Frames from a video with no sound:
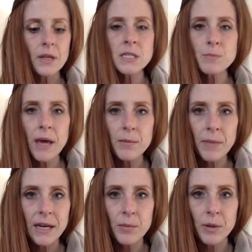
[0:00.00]
spent
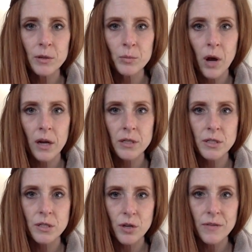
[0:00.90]
money to build products
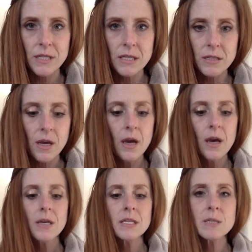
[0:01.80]
and services,
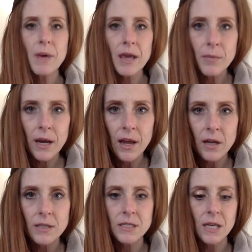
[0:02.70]
spent money
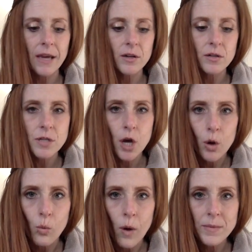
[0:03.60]
on designers,
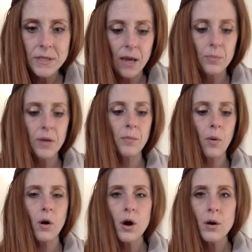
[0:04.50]
website
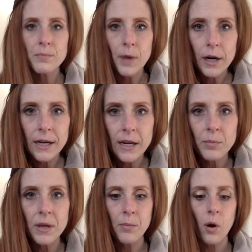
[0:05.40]
people, marketing
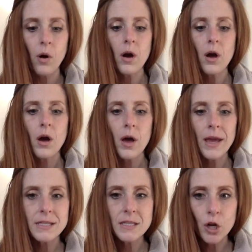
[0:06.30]
people.
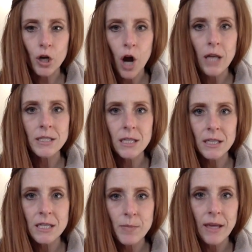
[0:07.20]
It's you're
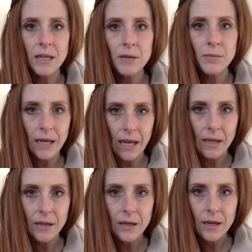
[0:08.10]
constantly spending
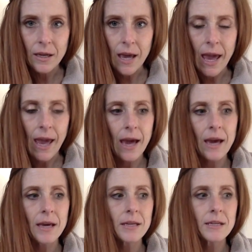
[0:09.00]
money.
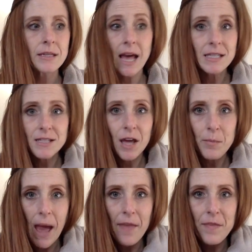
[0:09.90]
And that's not a
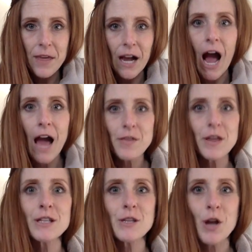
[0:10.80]
bad thing. I
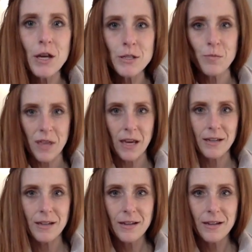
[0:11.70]
think it's an awesome thing